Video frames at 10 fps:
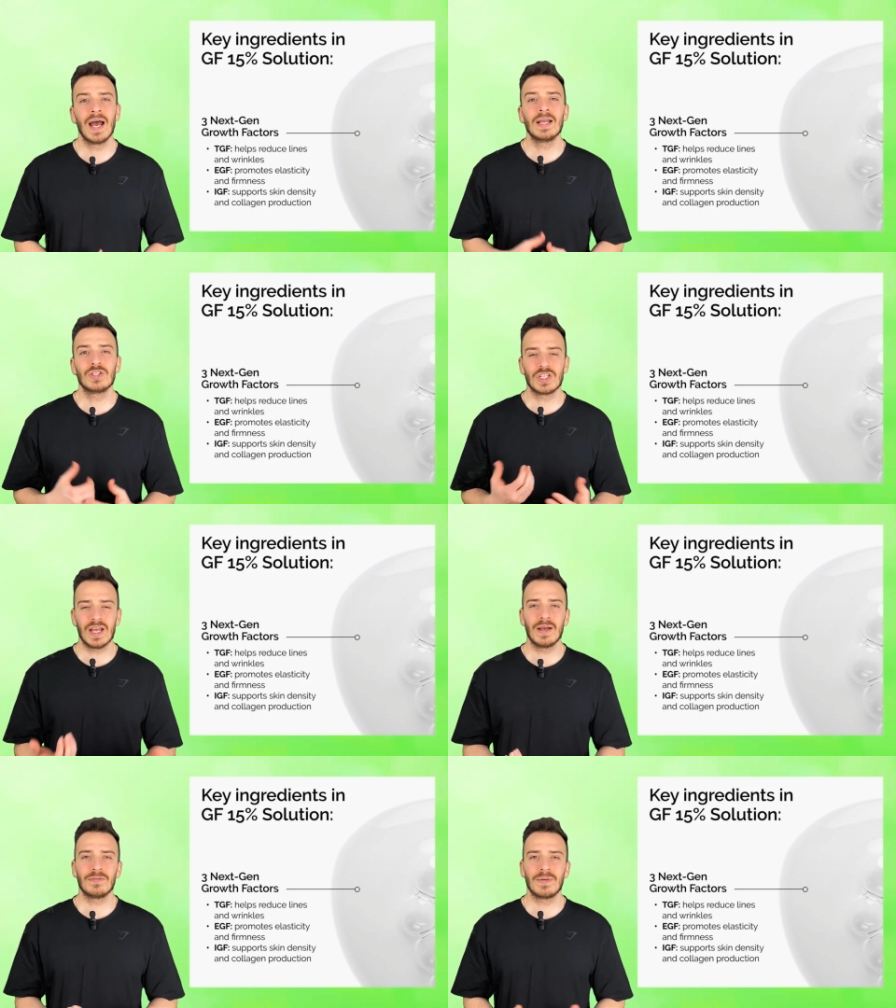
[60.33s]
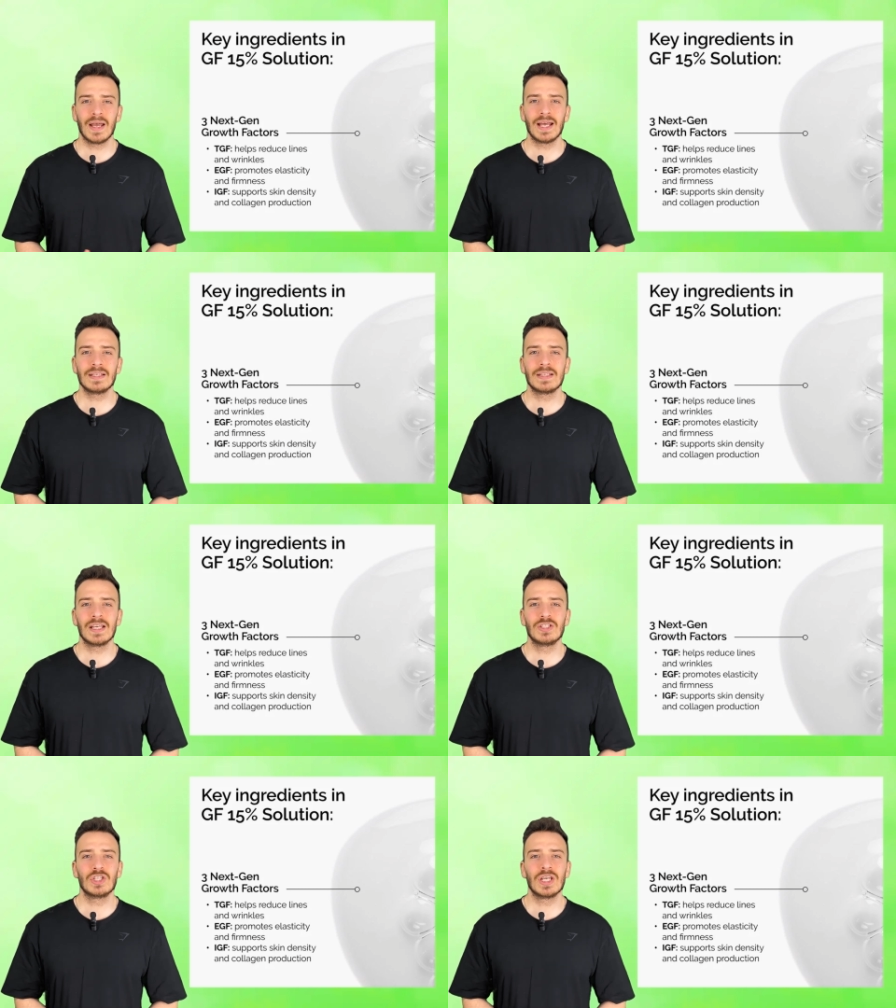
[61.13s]
IGF, and
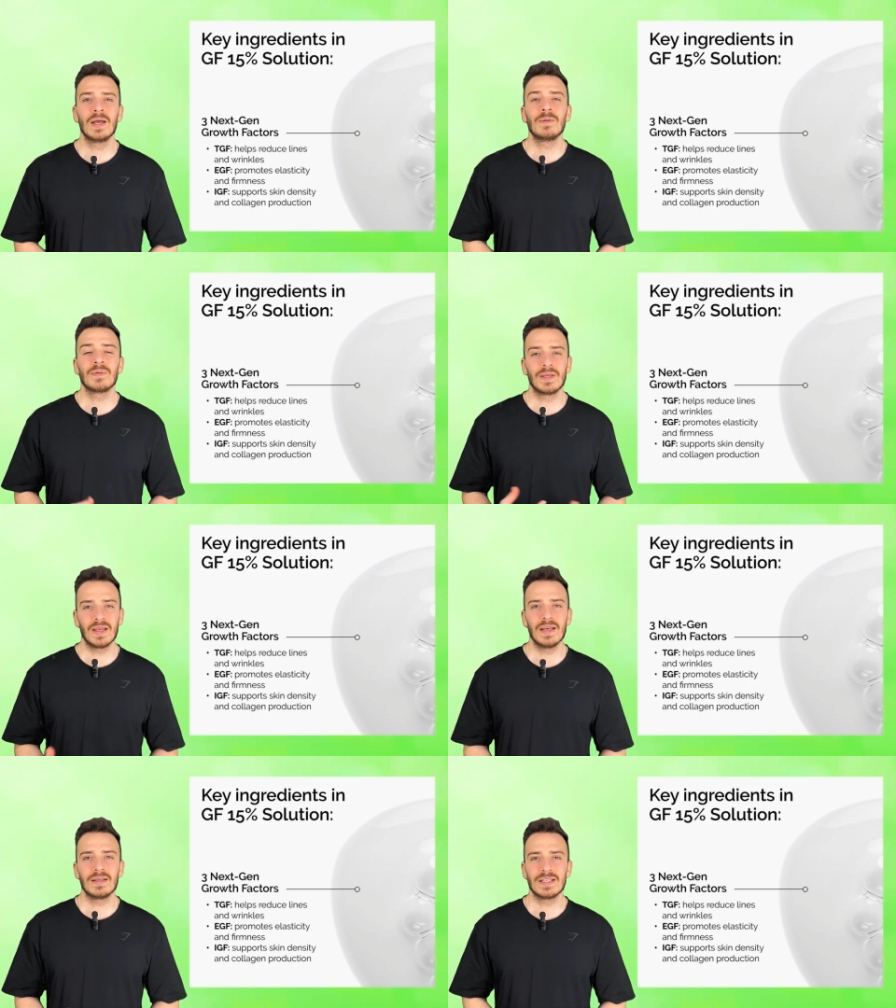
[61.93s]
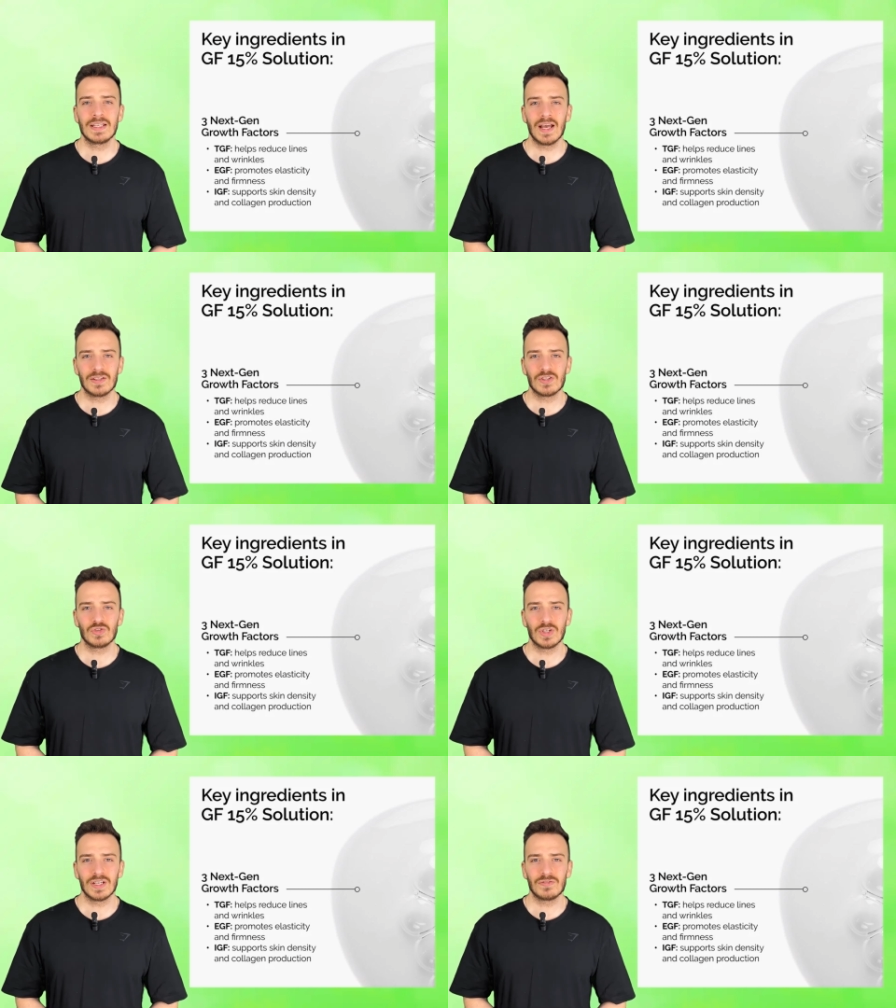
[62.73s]
TGF, designed to
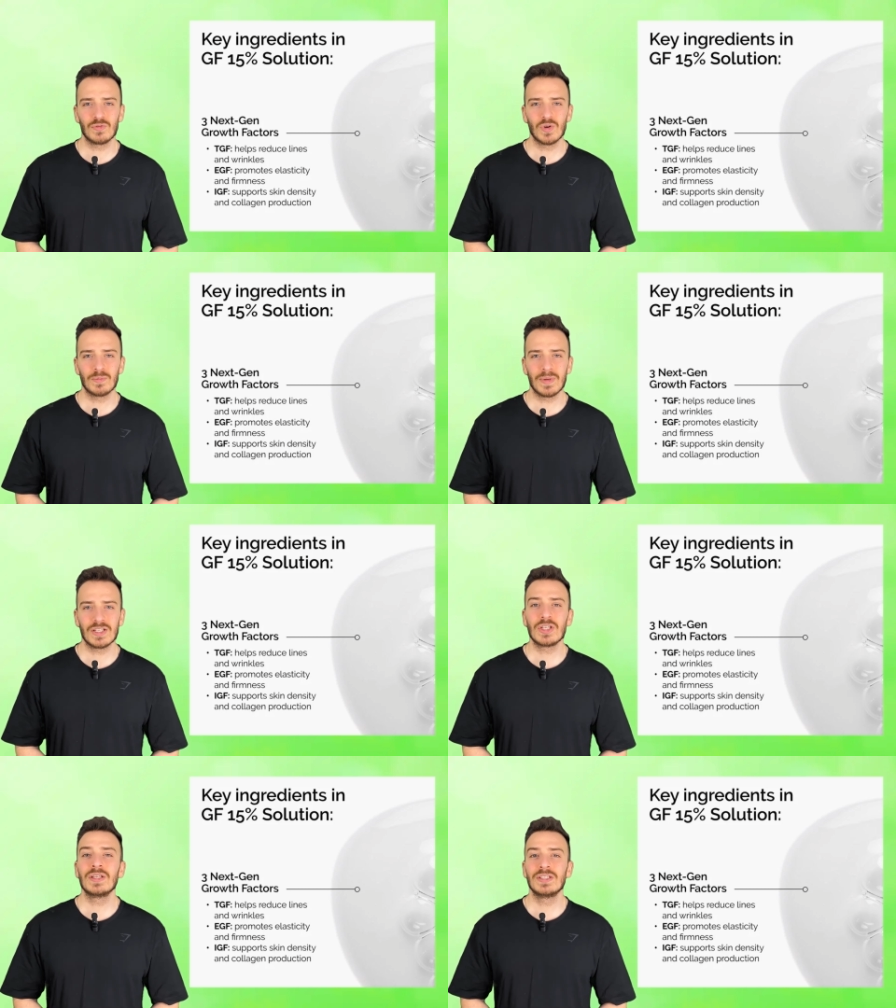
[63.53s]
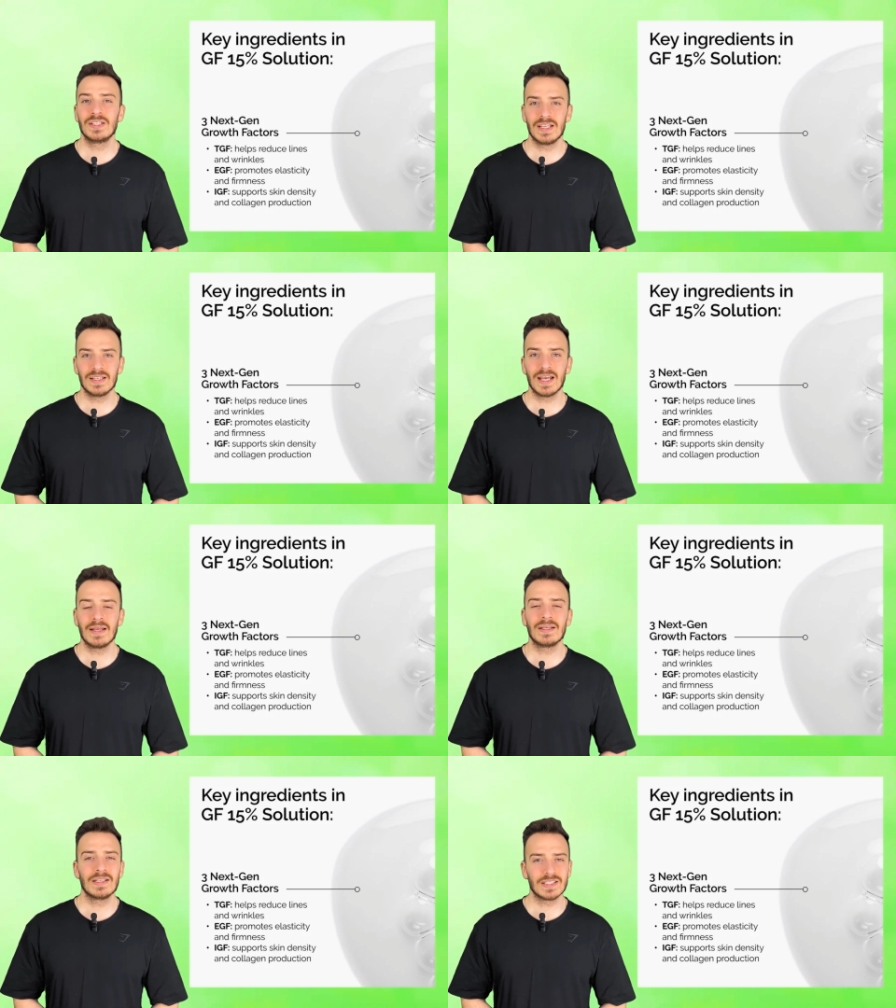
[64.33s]
transform aging skin
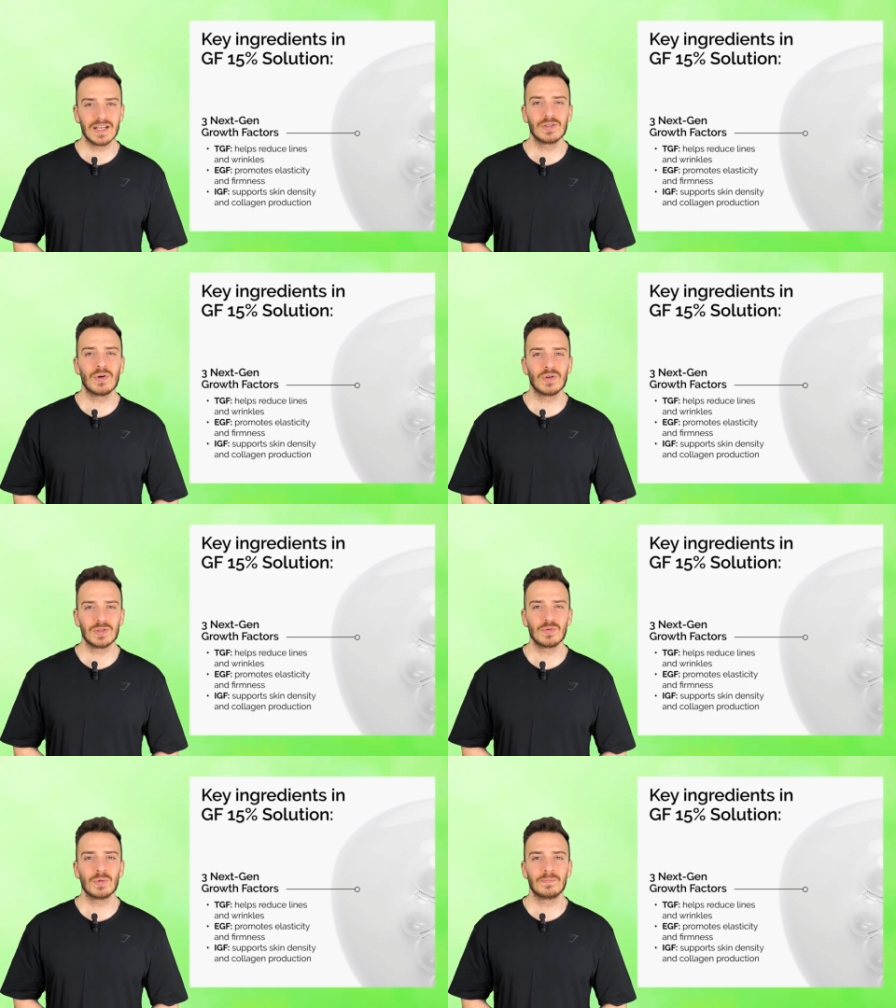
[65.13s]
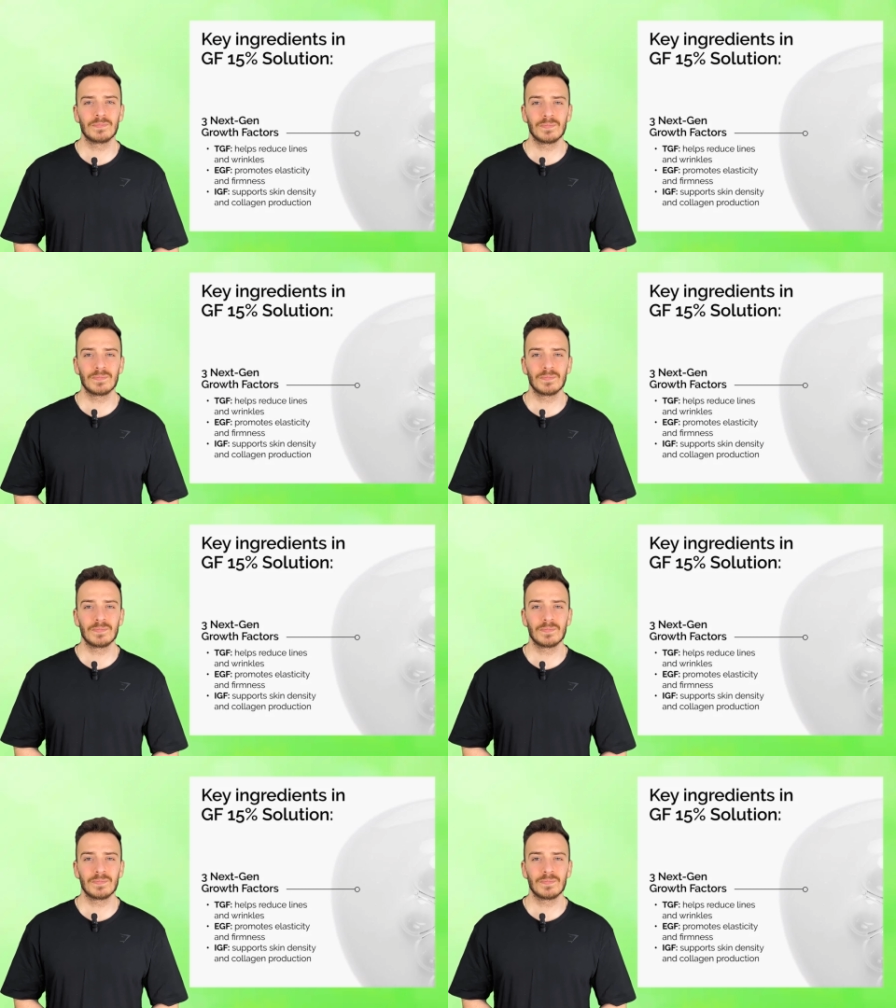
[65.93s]
at the cellular level.